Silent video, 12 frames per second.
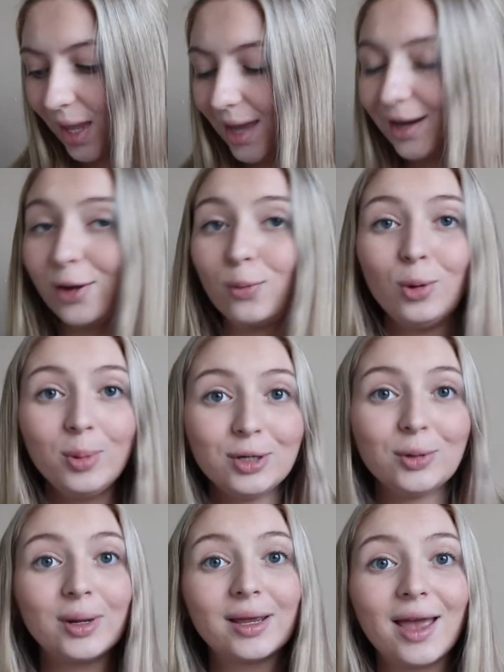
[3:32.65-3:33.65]
And I will be
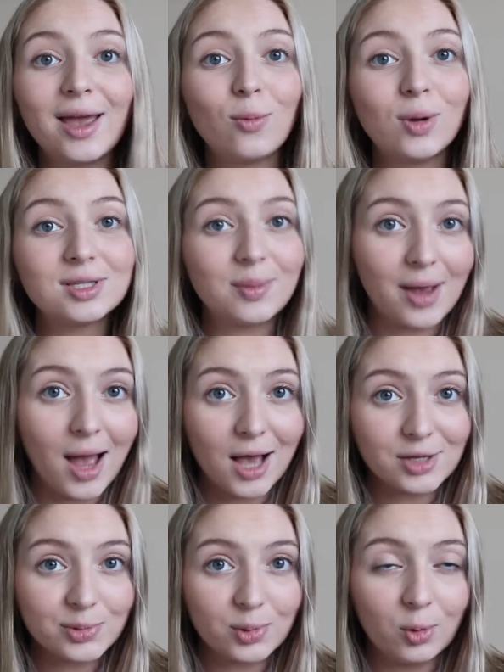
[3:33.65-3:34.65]
doing a what's in my
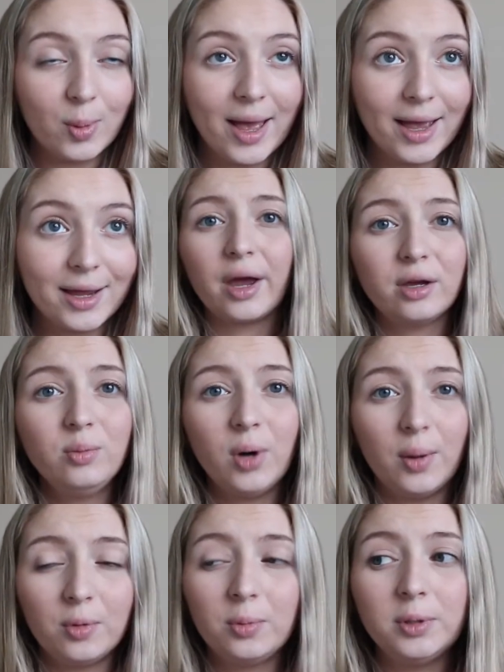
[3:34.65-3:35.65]
hospital bag. I could
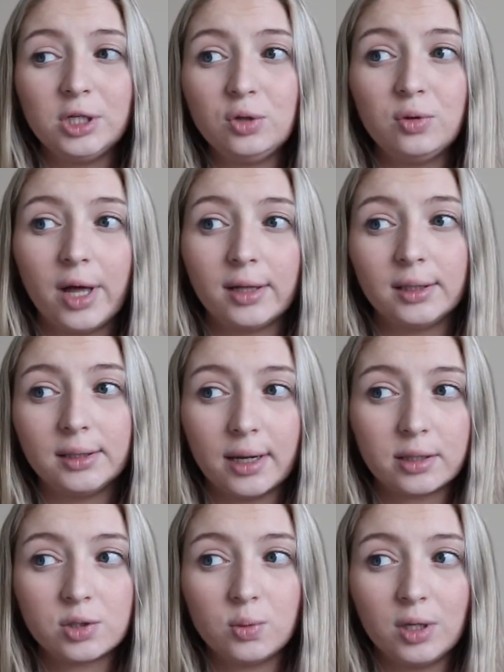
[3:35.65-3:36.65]
probably do that like
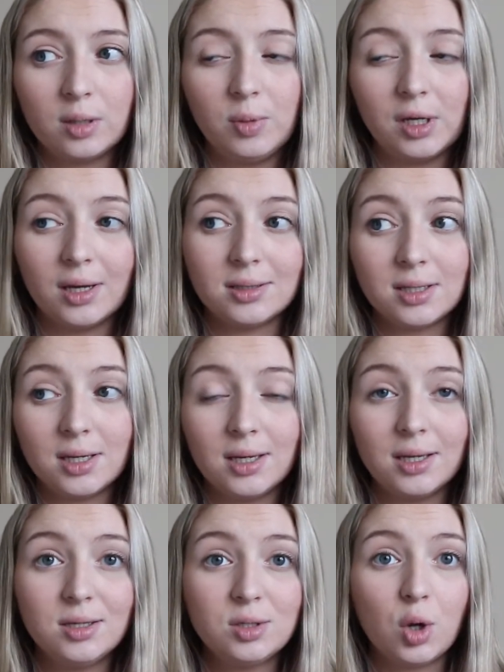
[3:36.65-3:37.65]
next week because it
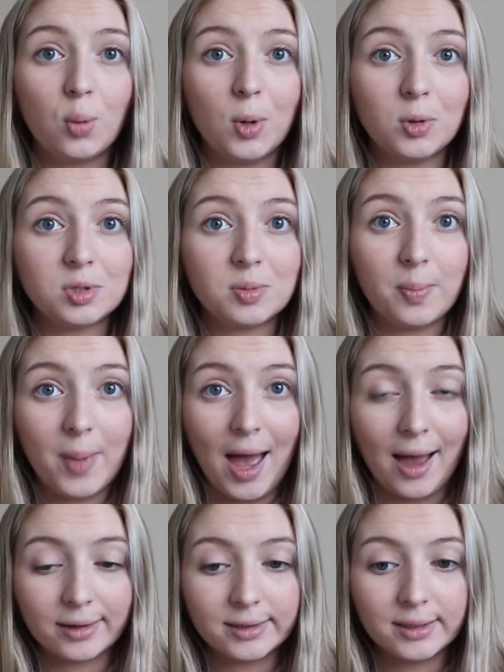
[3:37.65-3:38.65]
is almost
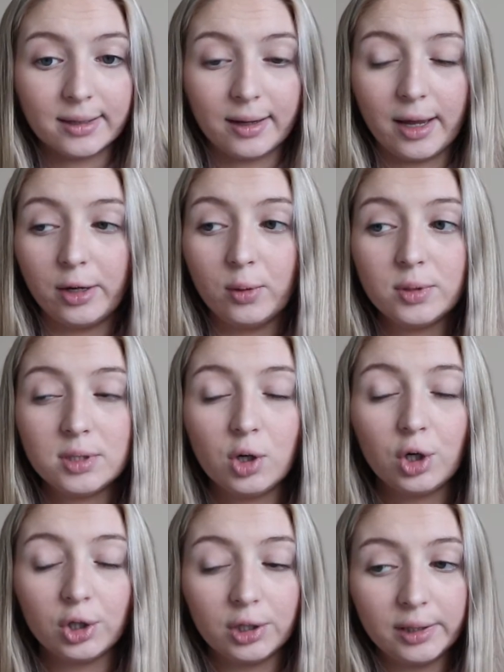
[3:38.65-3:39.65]
packed. I know it's
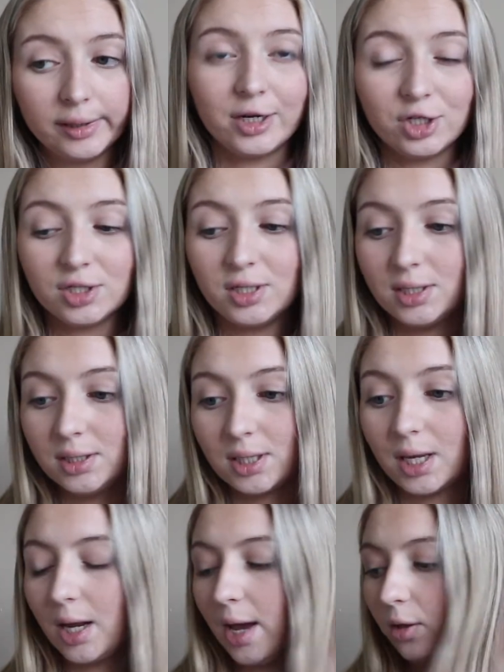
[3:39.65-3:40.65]
early. I just needed to
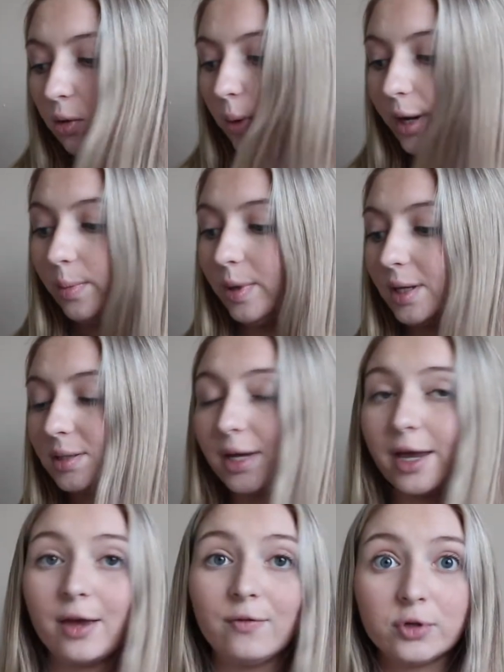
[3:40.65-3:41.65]
get it out of the way because I
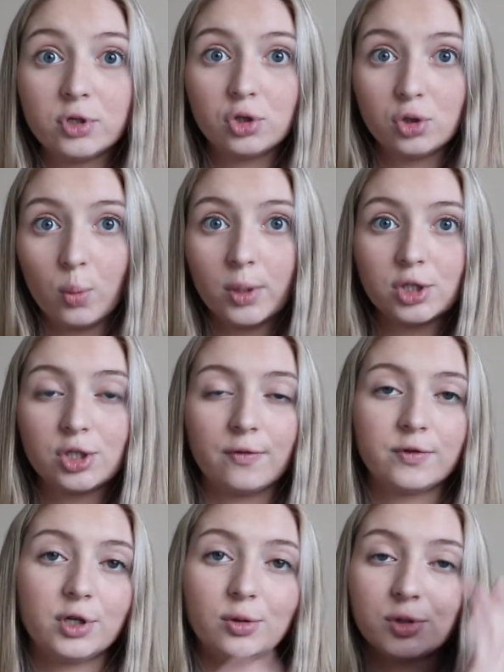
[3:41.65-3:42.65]
have so much
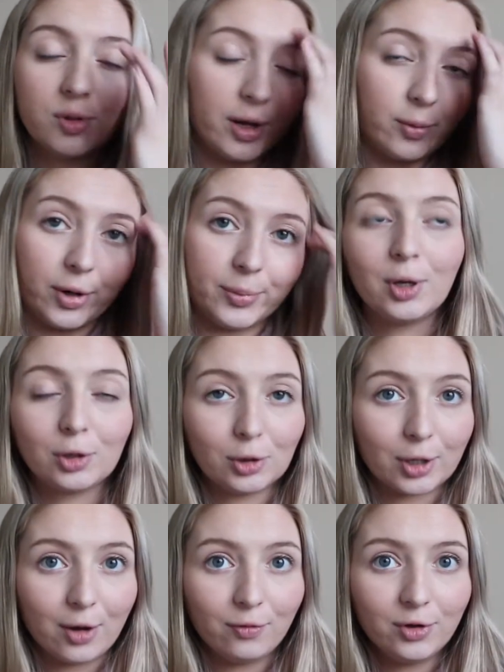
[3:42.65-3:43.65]
stuff to do. So anyway, be on the
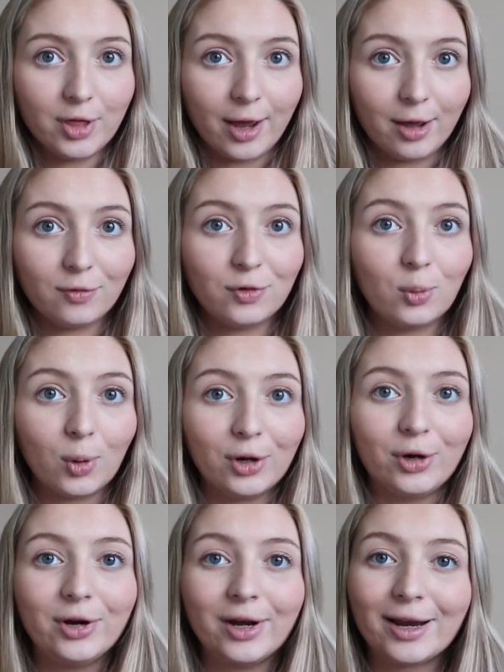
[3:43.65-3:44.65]
lookout for that if you're
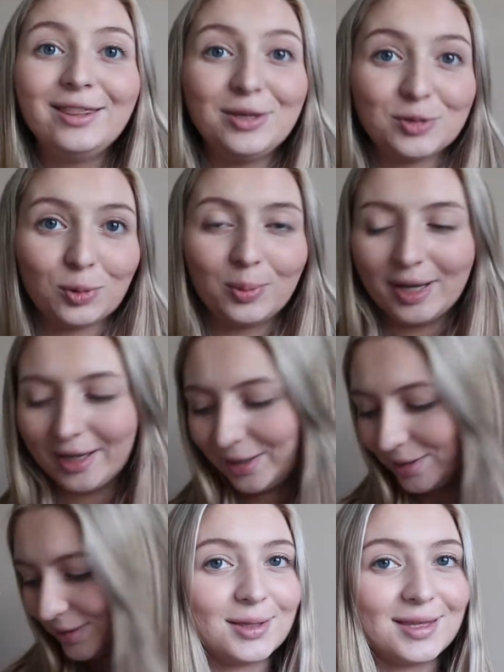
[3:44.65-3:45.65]
wondering. These will be in it.
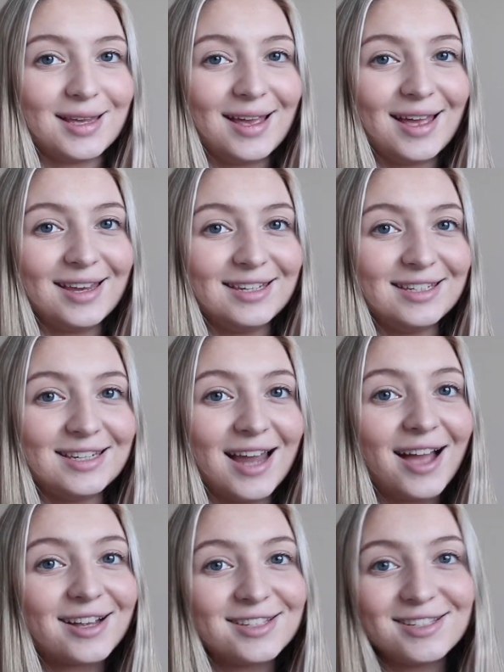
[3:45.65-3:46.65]
the
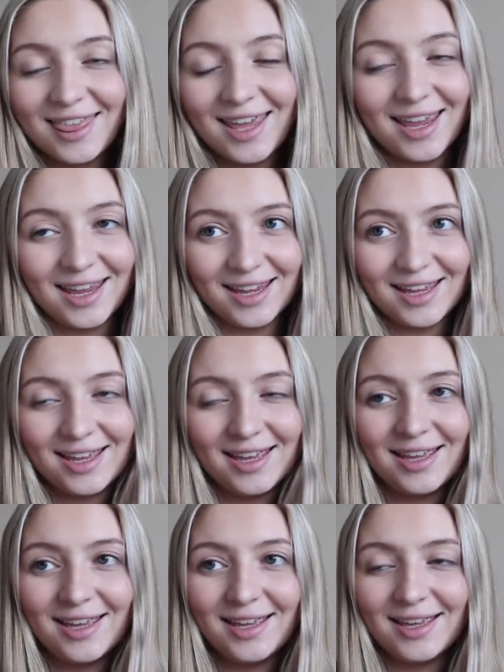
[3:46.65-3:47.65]
next thing
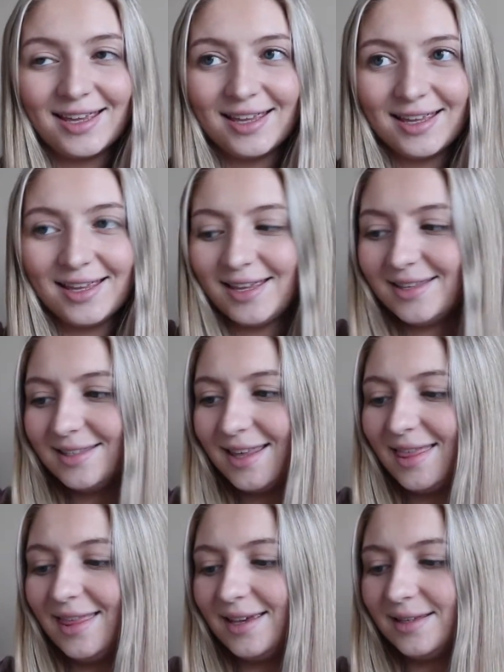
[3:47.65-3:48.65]
is
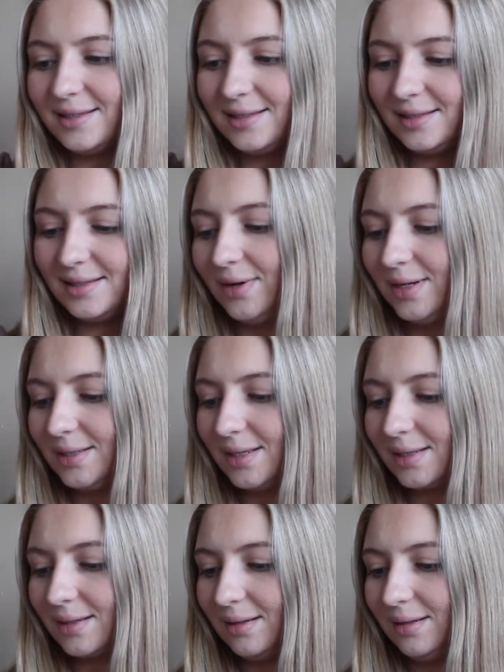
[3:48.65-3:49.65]
this. What is
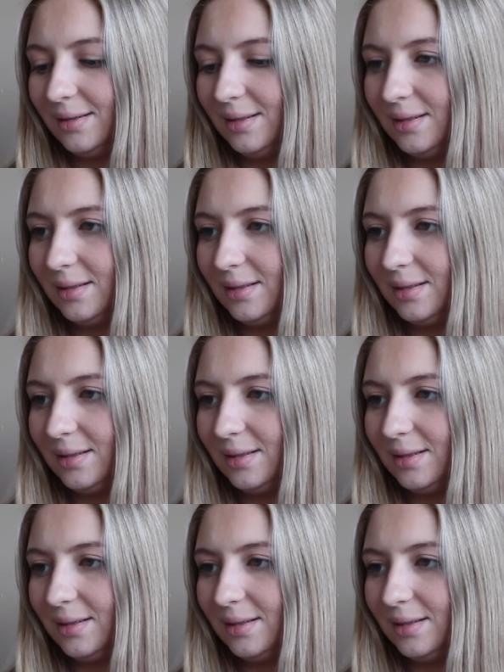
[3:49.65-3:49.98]
this called?